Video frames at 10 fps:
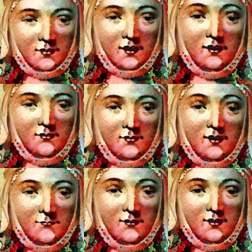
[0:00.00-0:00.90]
Not
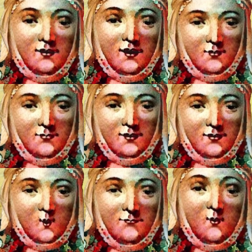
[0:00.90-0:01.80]
that my life was
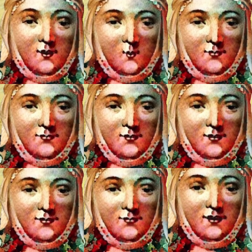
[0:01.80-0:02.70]
too bad in
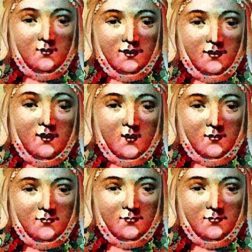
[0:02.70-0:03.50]
there, but still.